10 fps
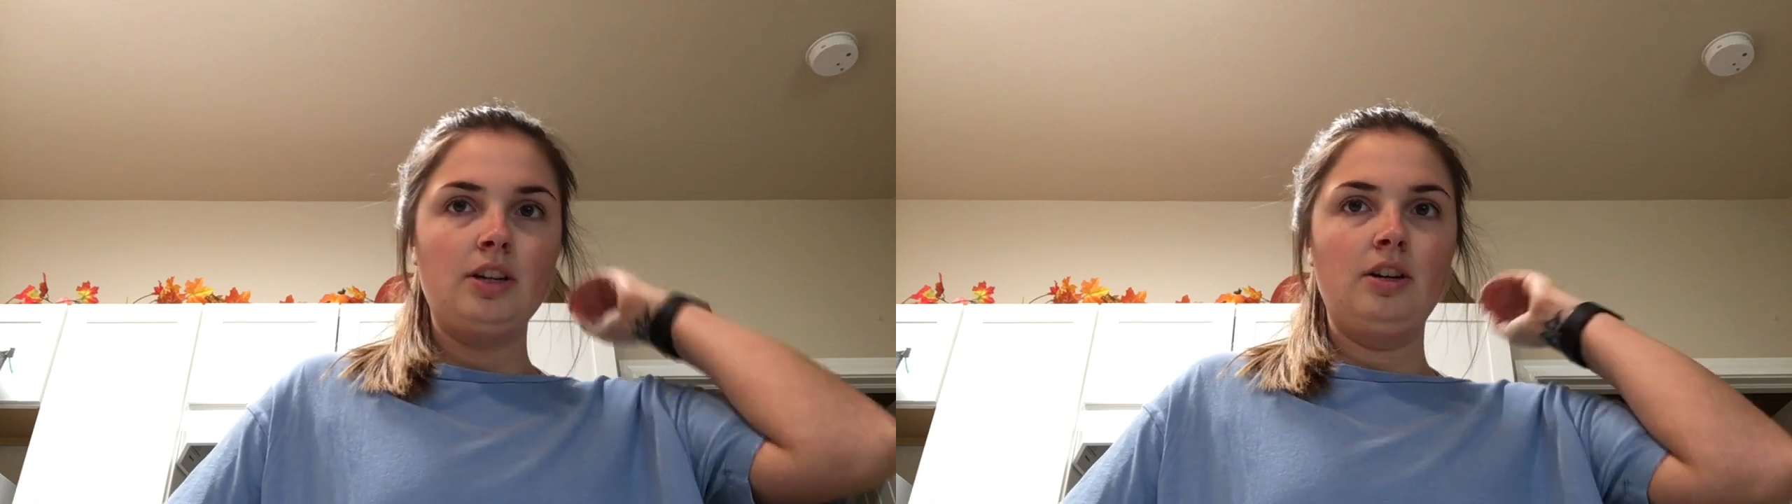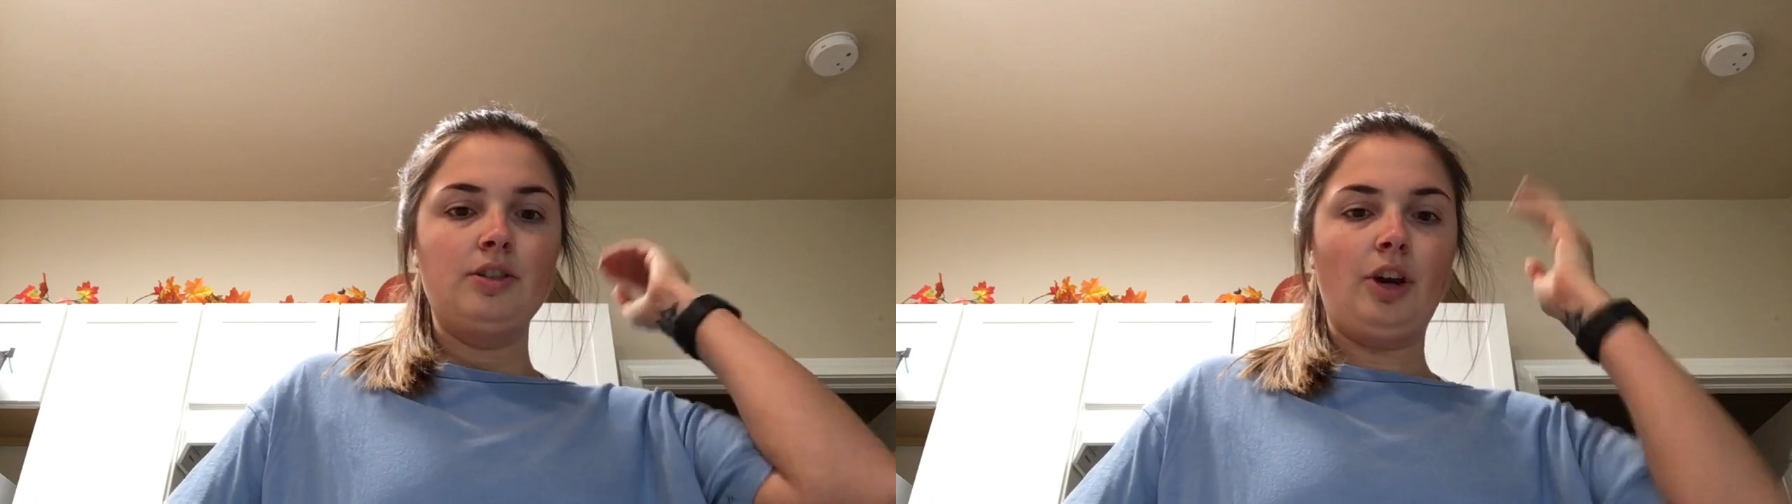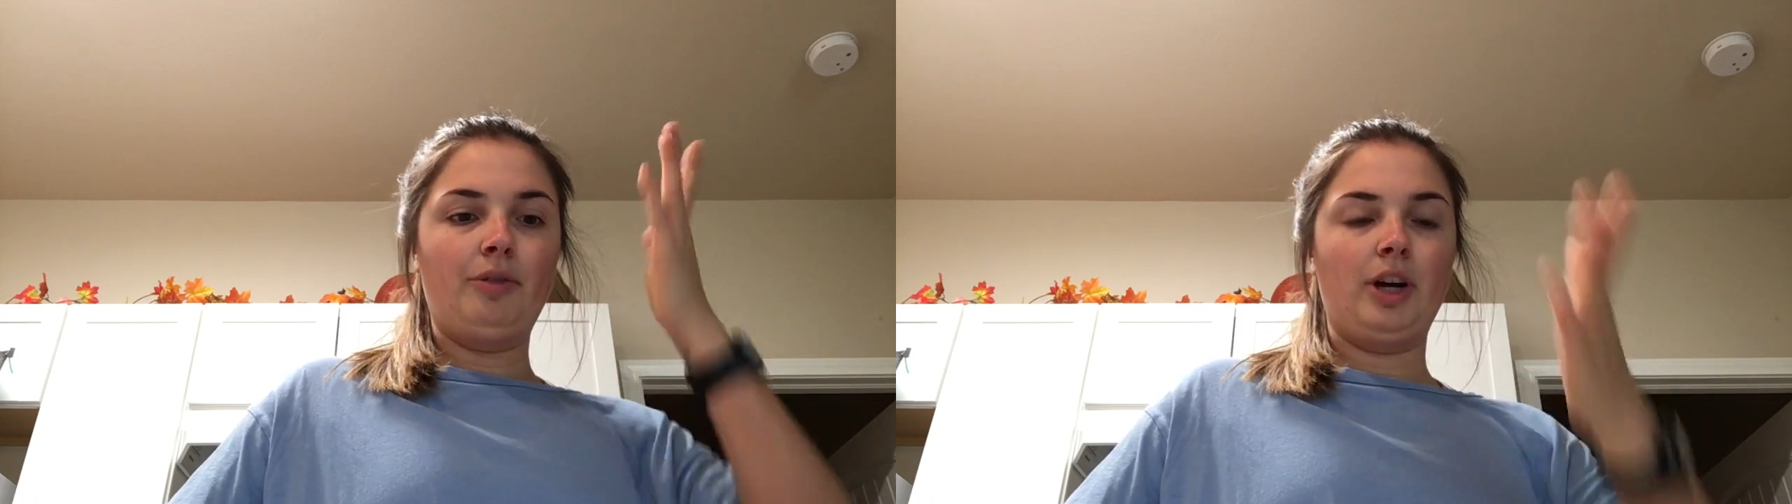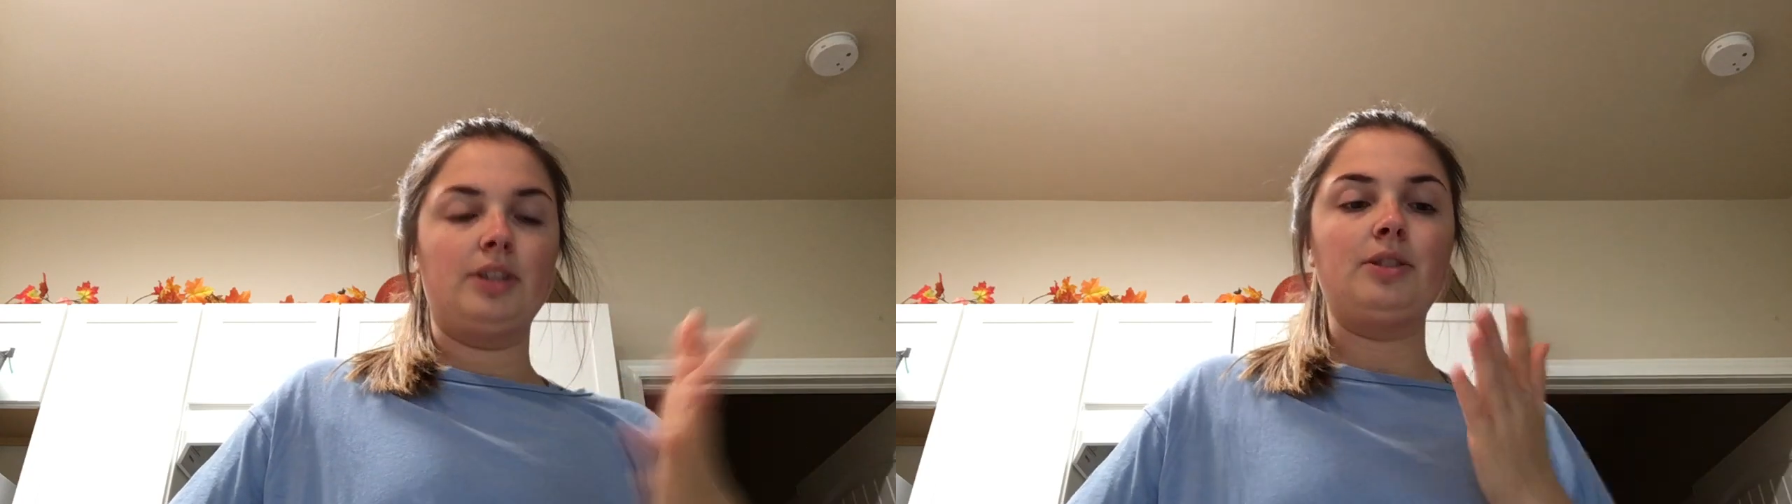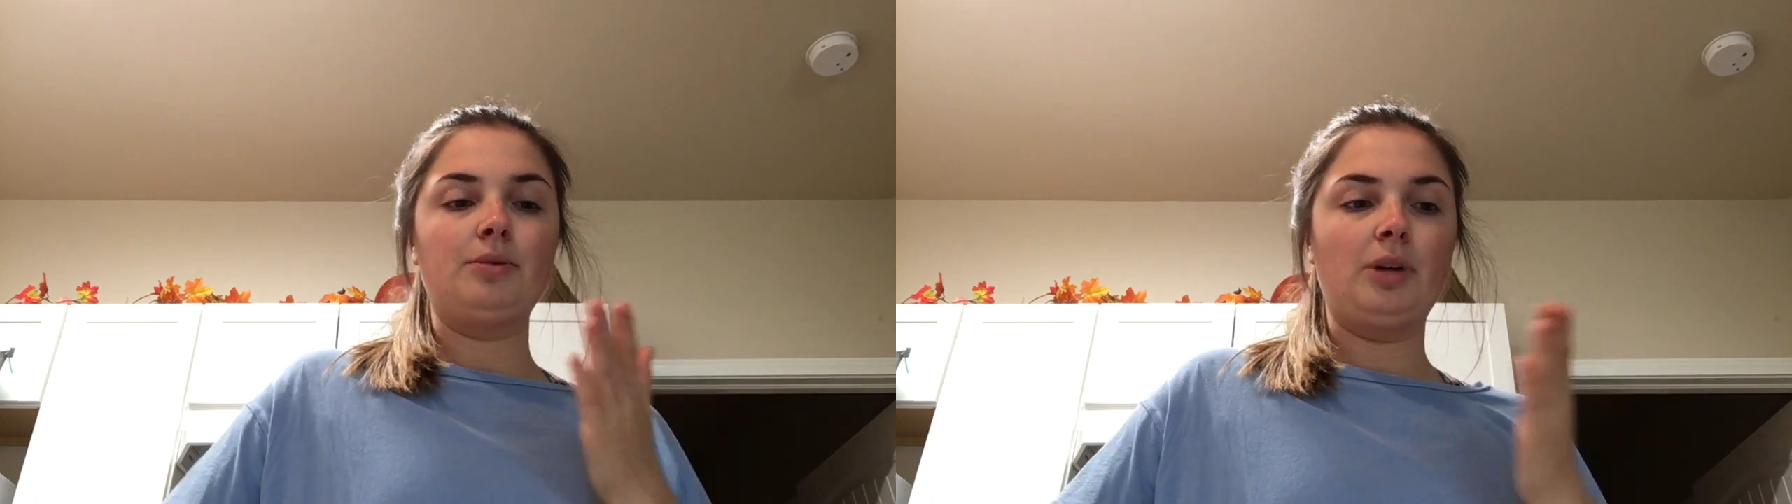So
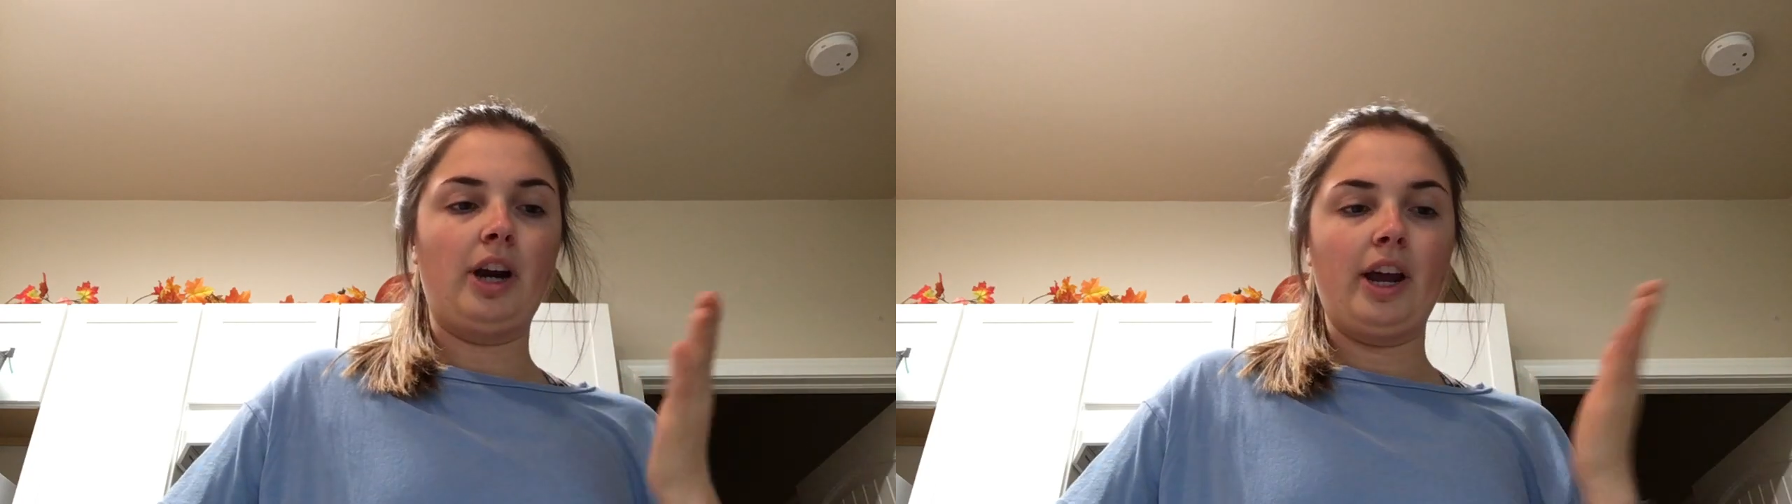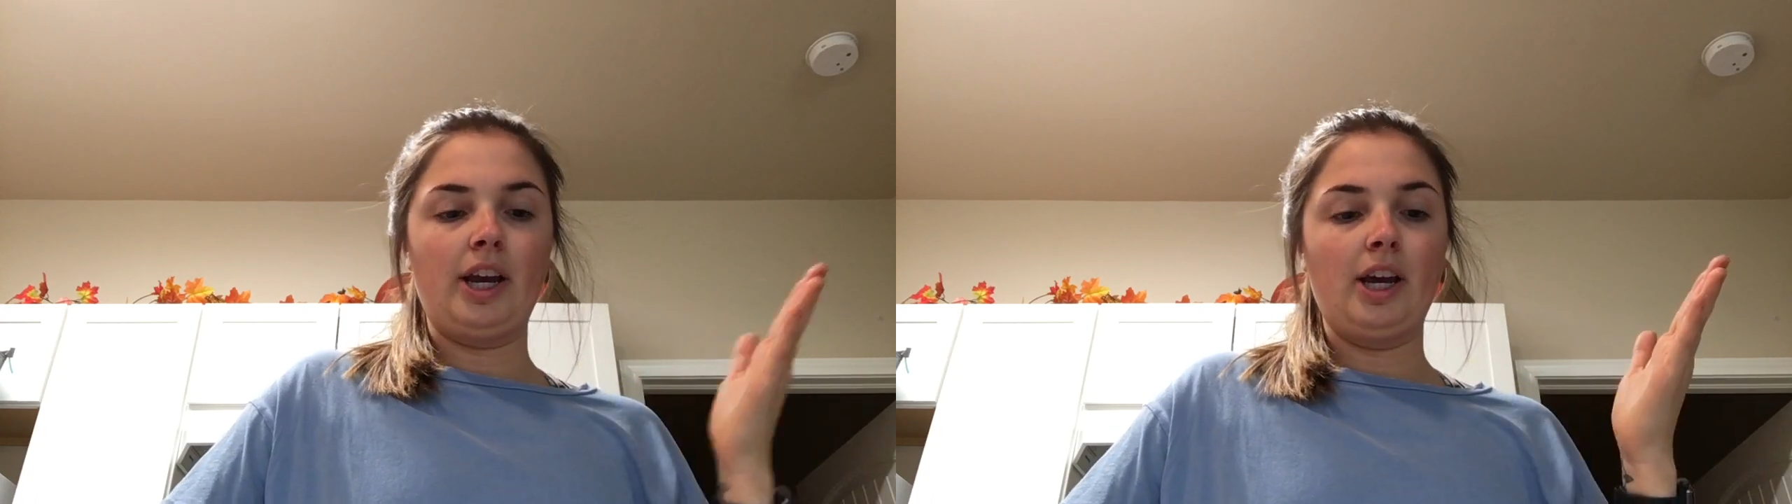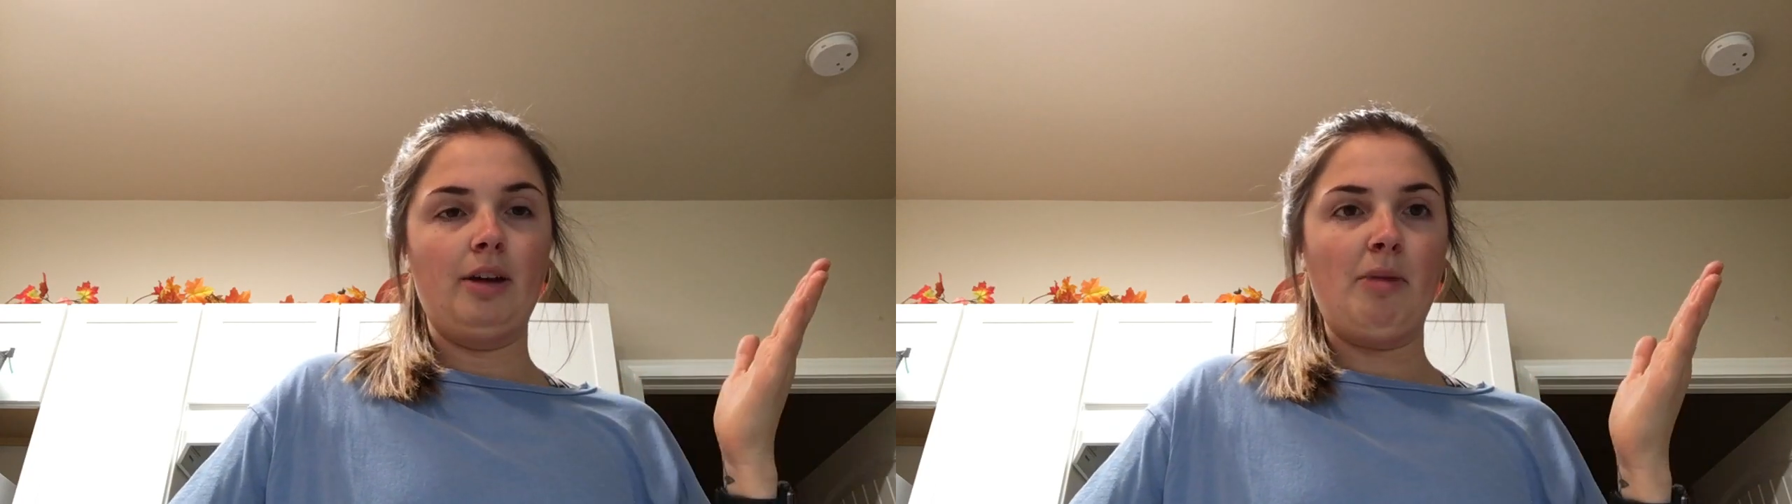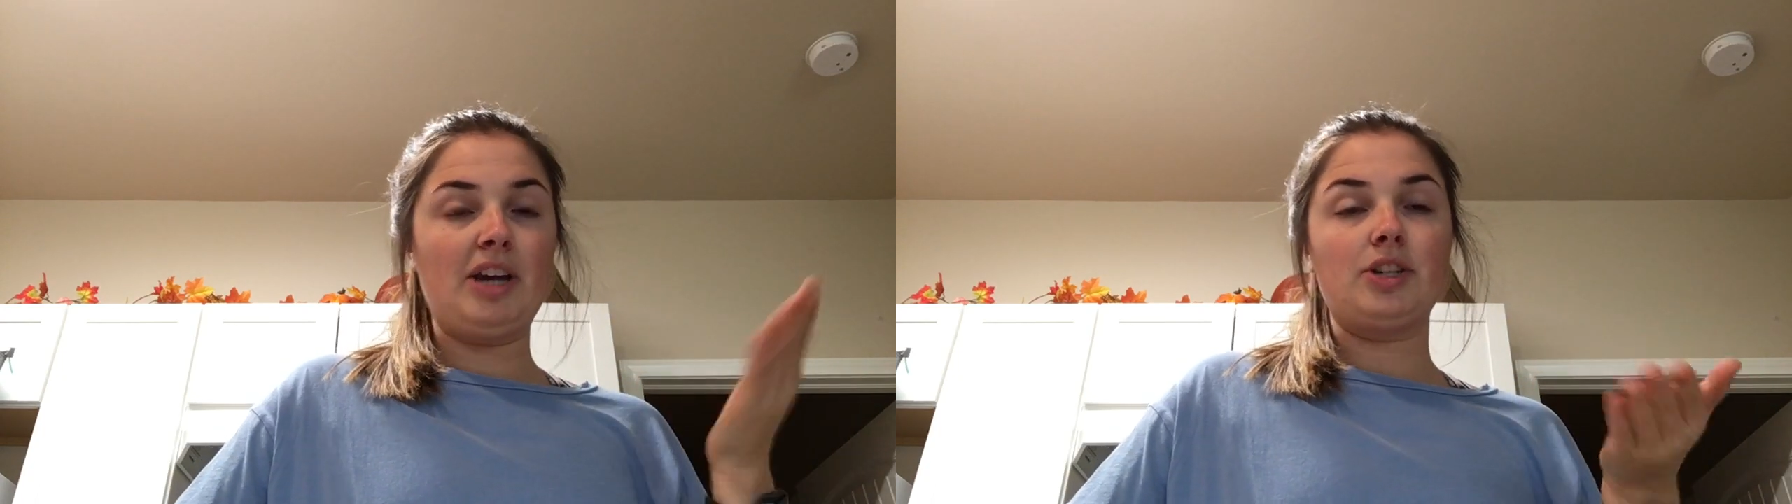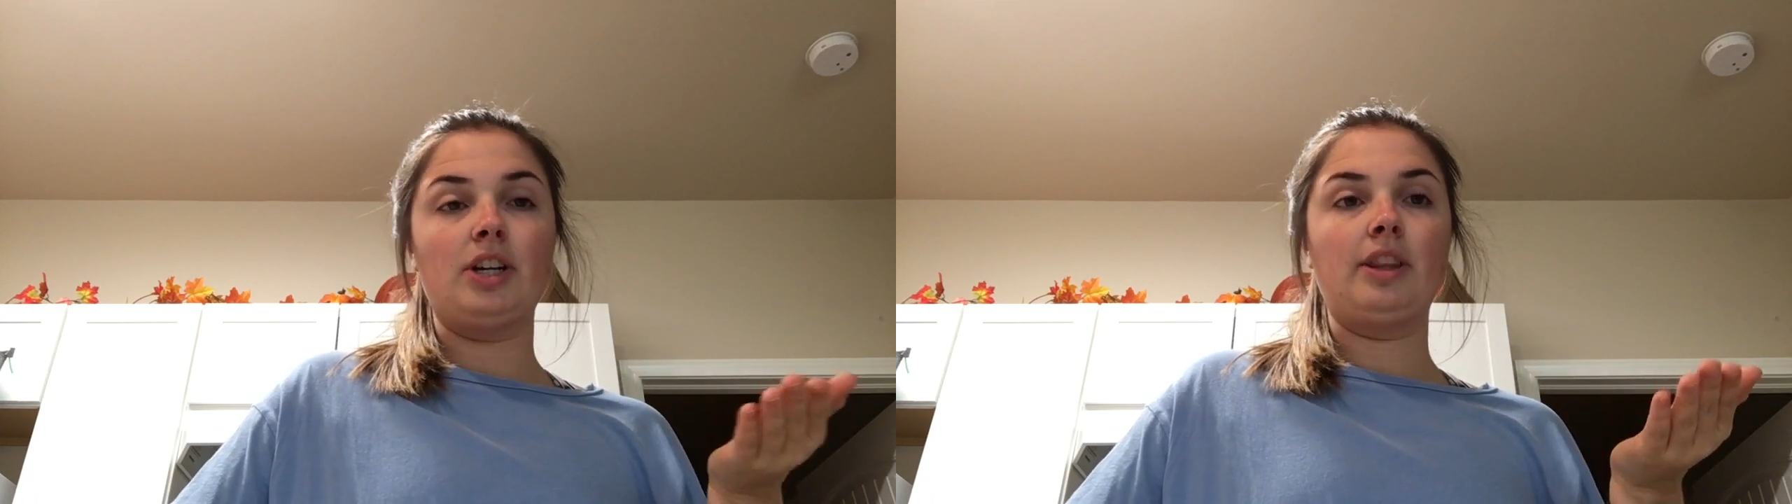first, we're gonna make
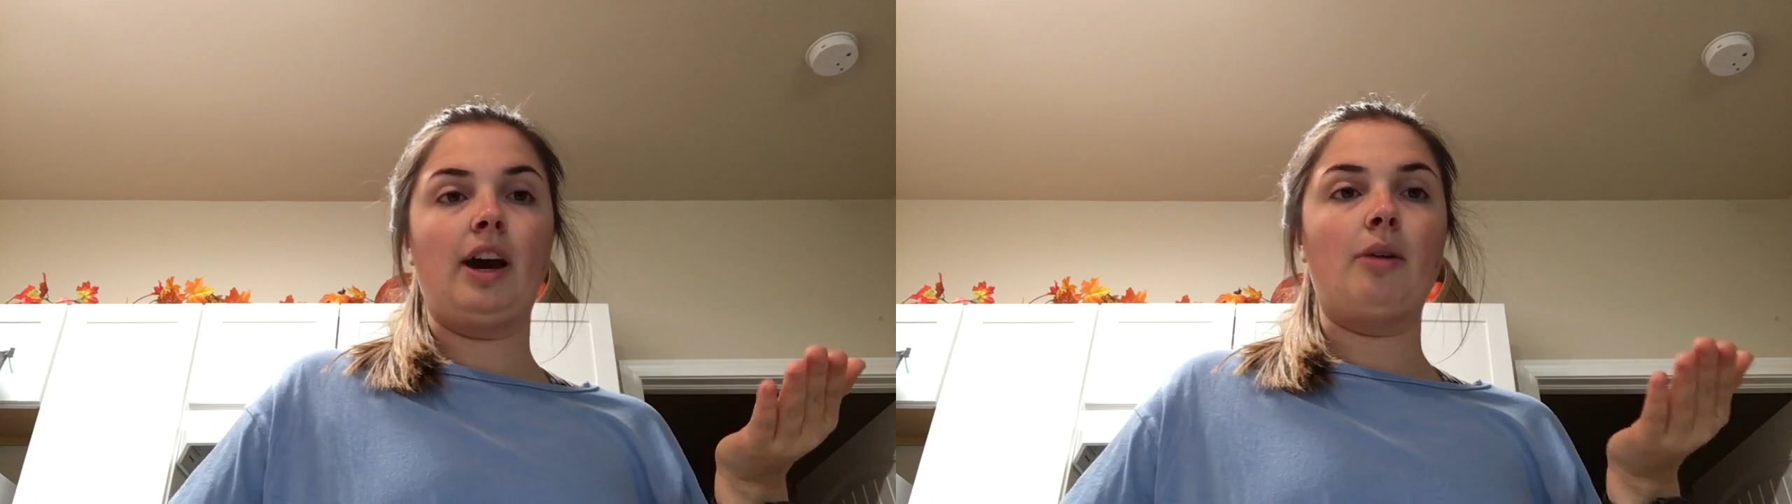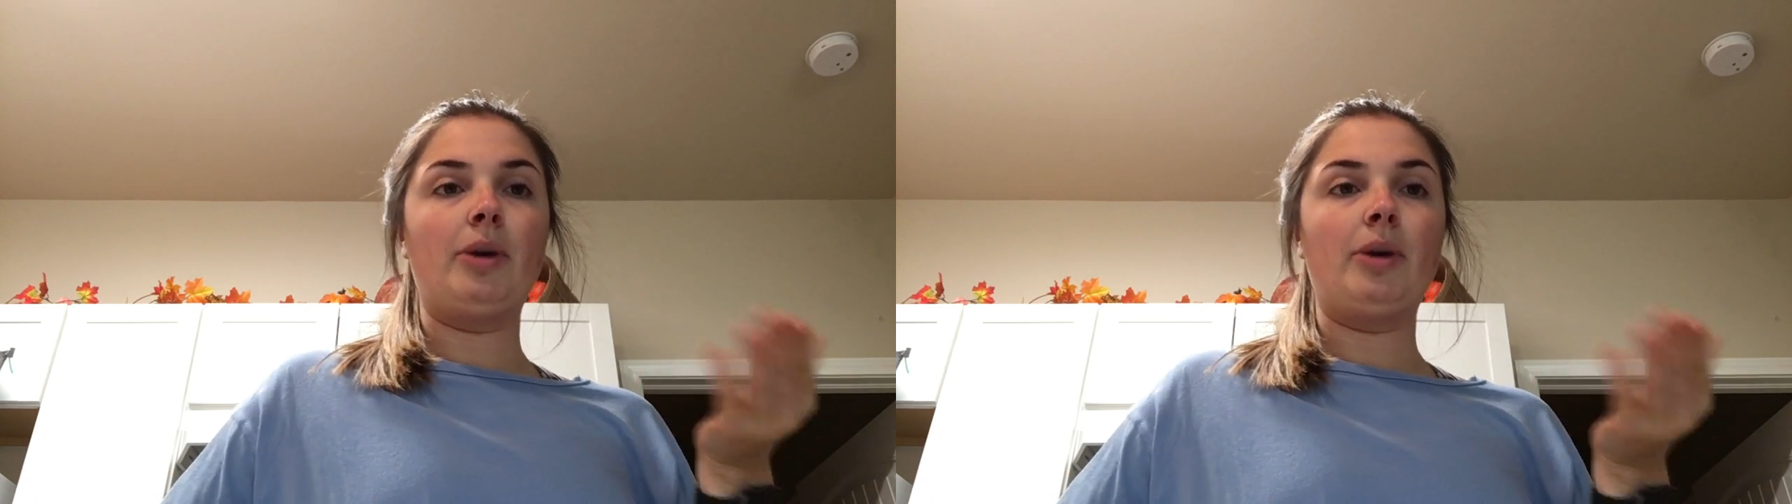sure that